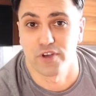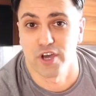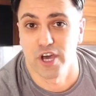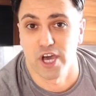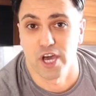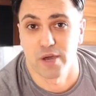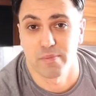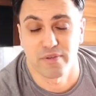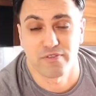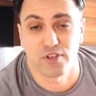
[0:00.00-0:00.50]

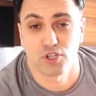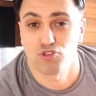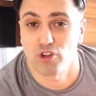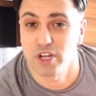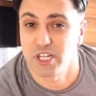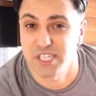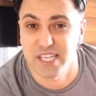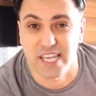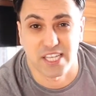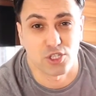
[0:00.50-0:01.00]
if you're
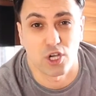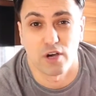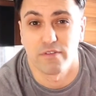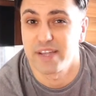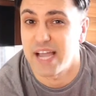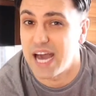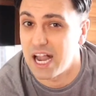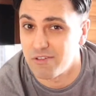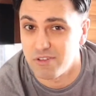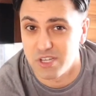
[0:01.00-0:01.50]
struggling to get sort of
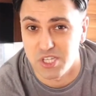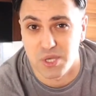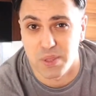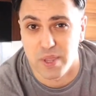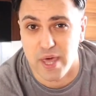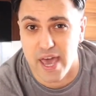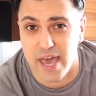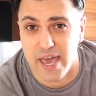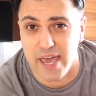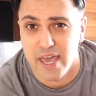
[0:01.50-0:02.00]
calories in
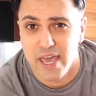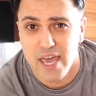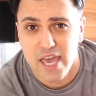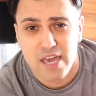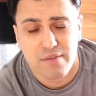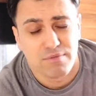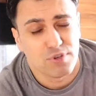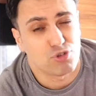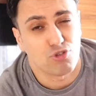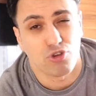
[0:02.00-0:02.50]
there,
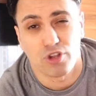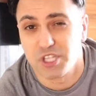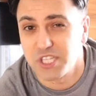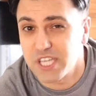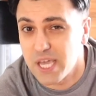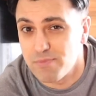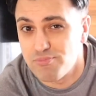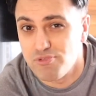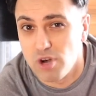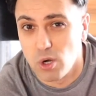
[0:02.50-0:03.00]
if you're struggling to
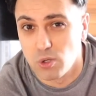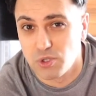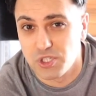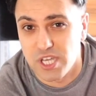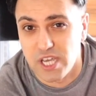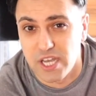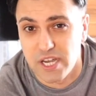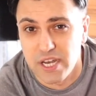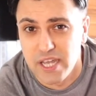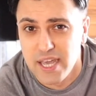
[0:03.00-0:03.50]
get
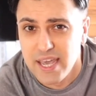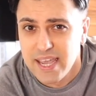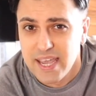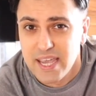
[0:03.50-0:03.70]
protein,